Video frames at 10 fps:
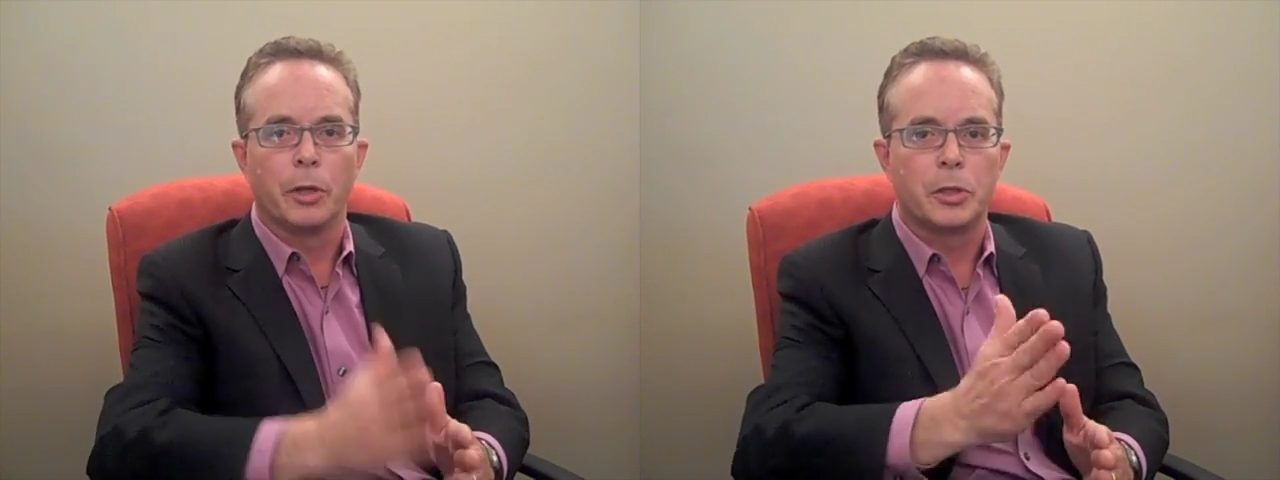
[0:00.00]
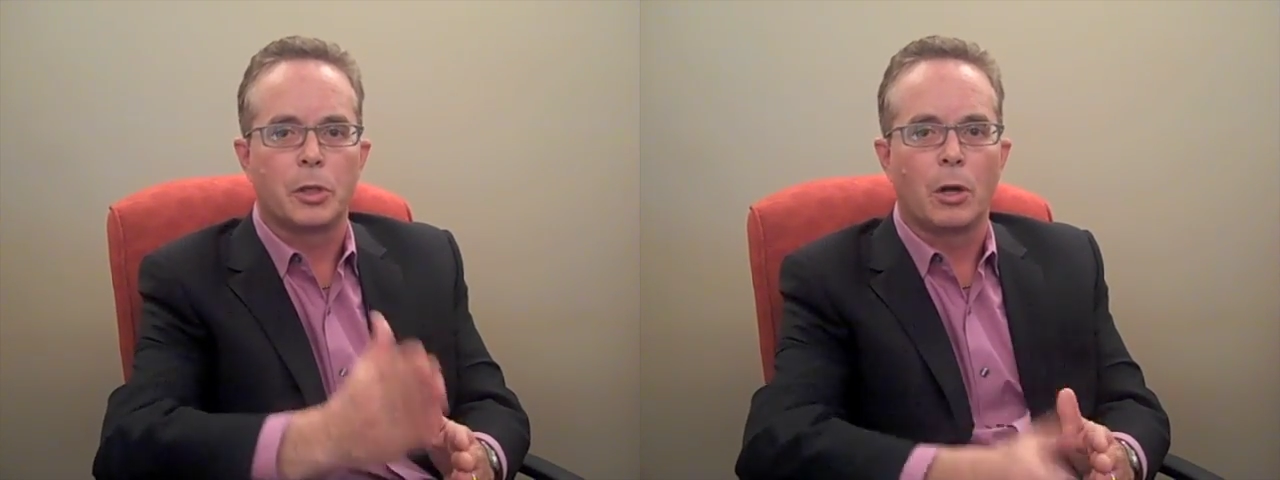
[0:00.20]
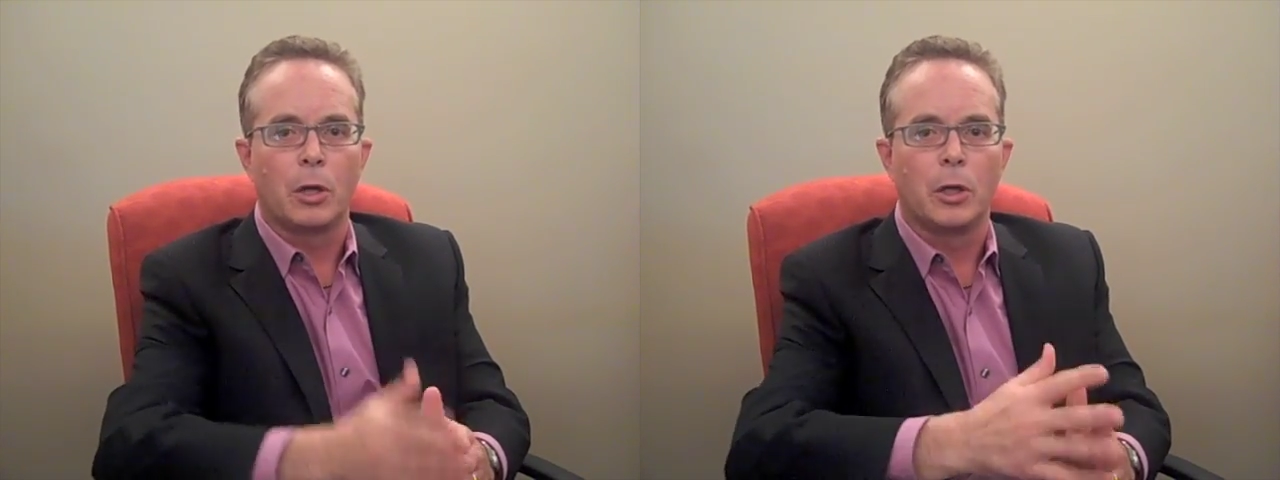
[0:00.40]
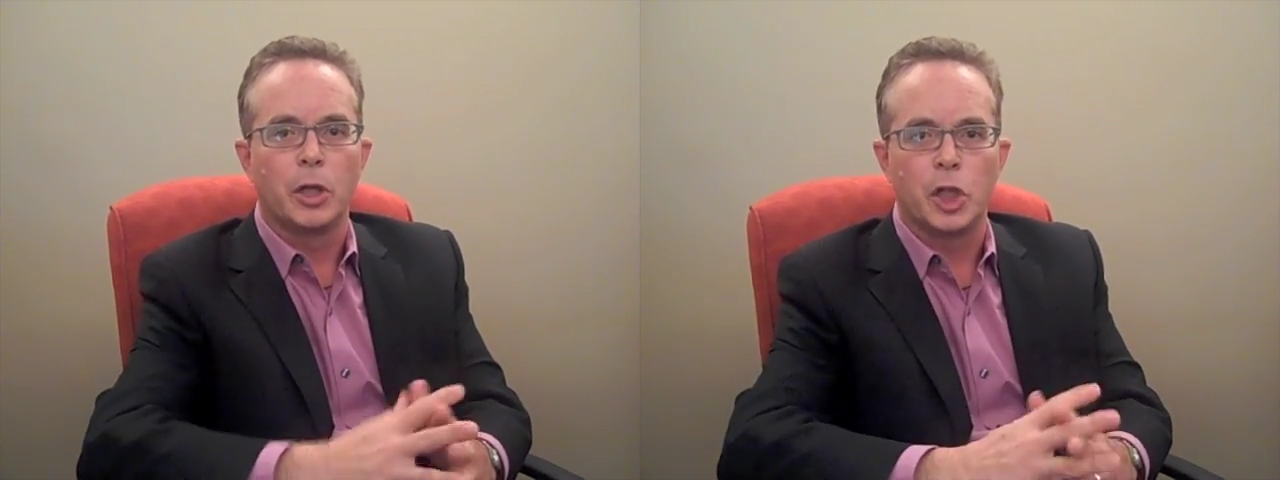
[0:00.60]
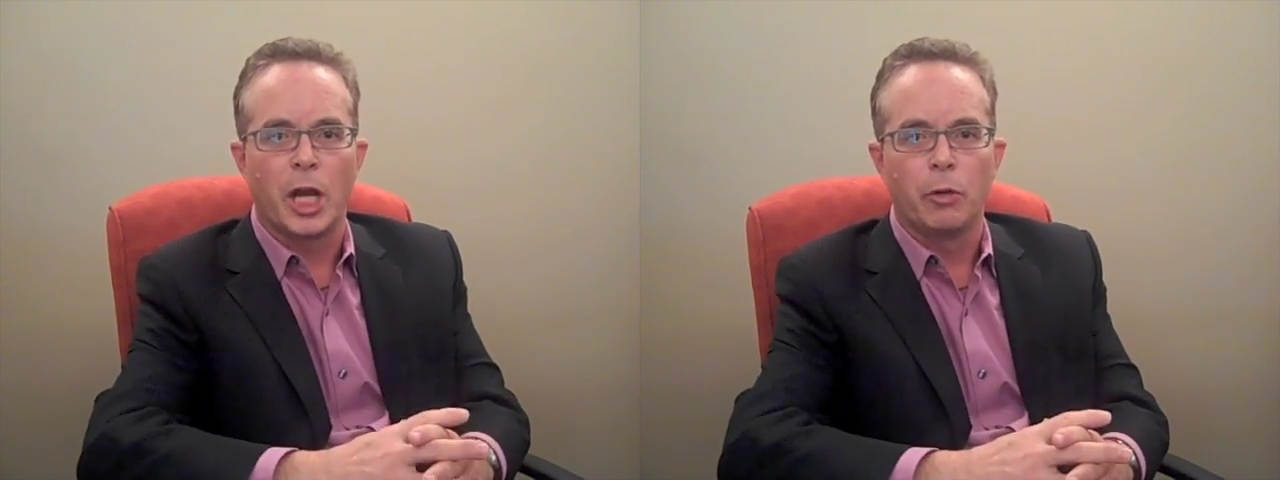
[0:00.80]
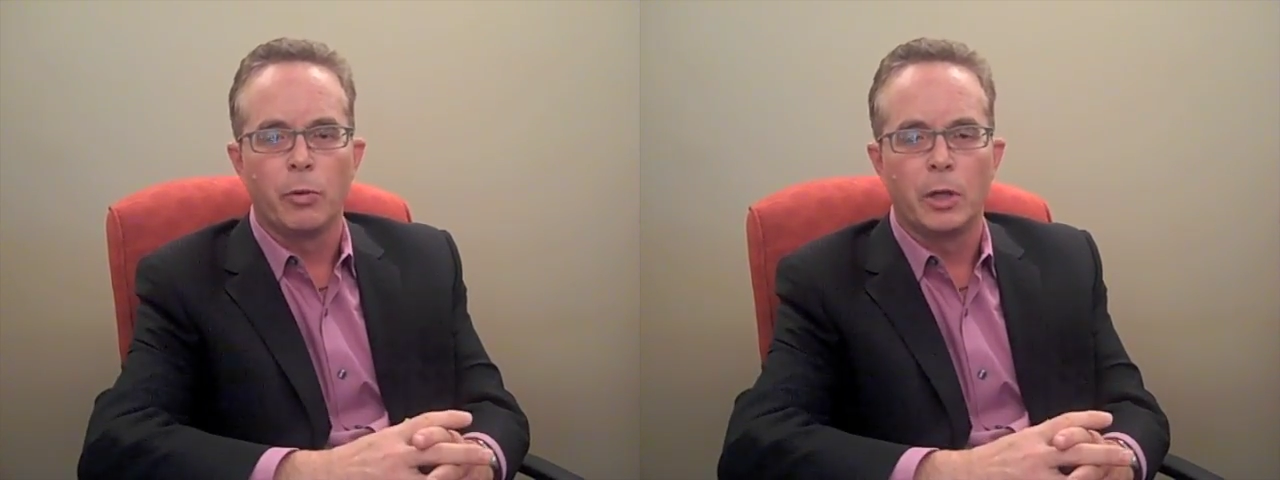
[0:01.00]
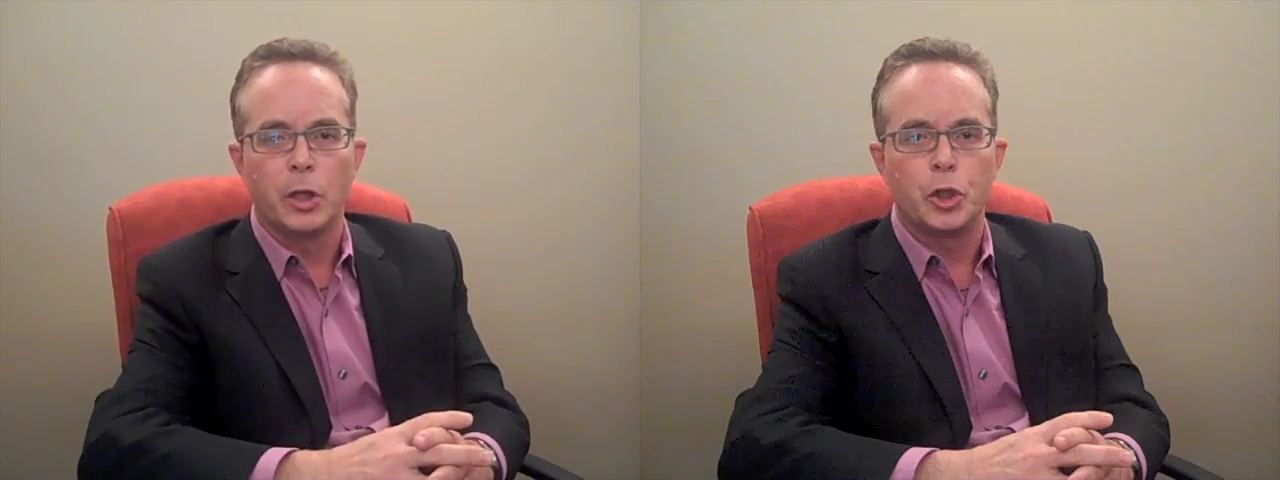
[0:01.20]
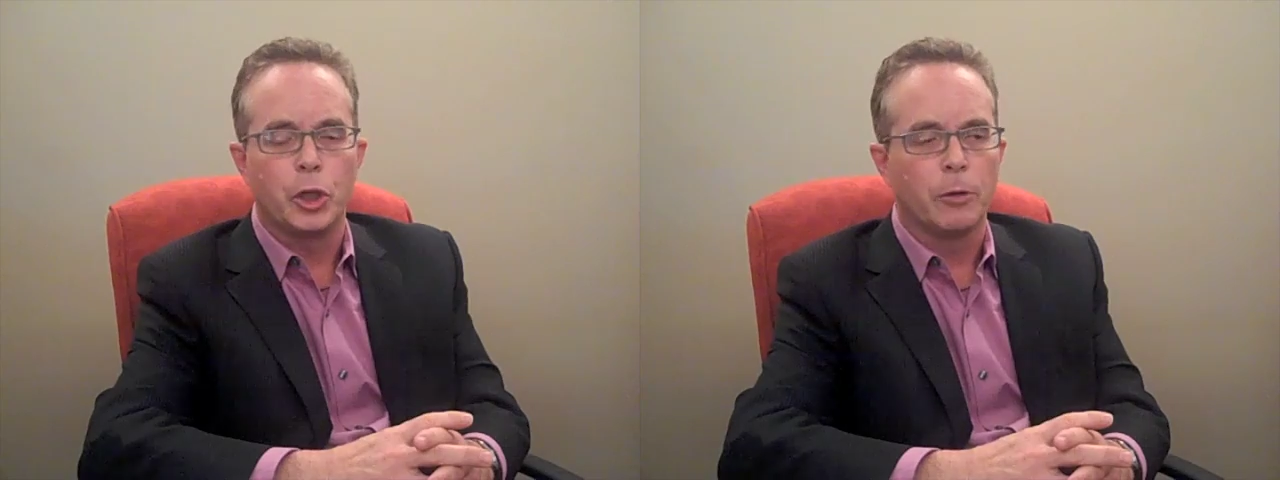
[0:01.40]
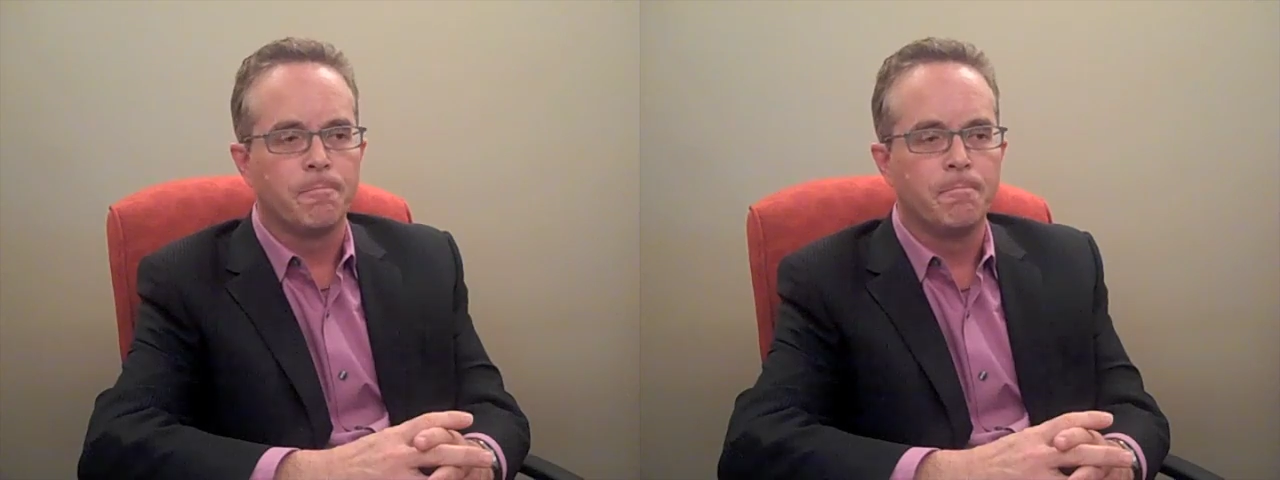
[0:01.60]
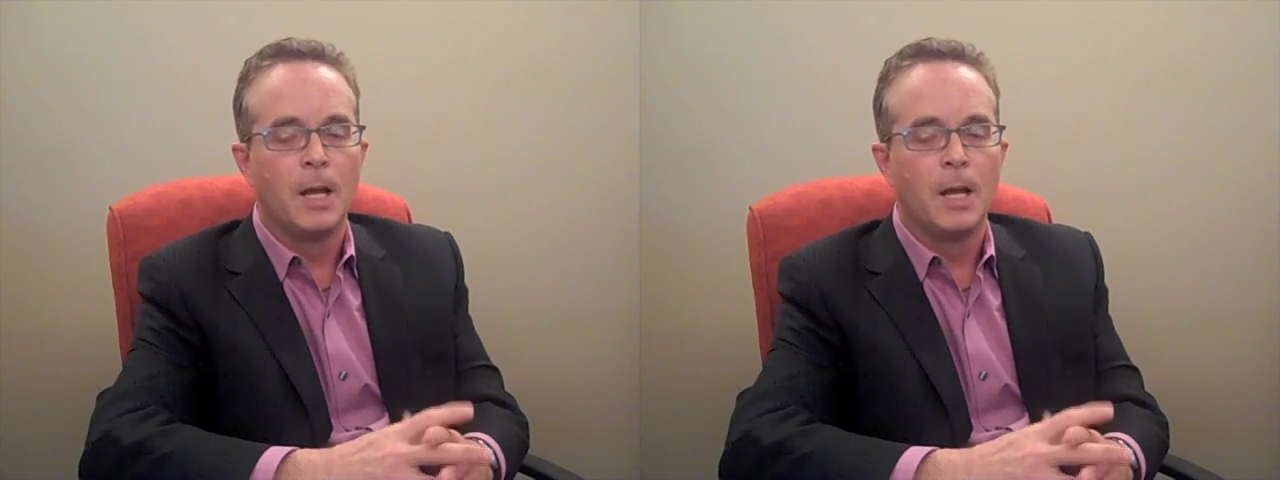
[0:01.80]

It started on January this year.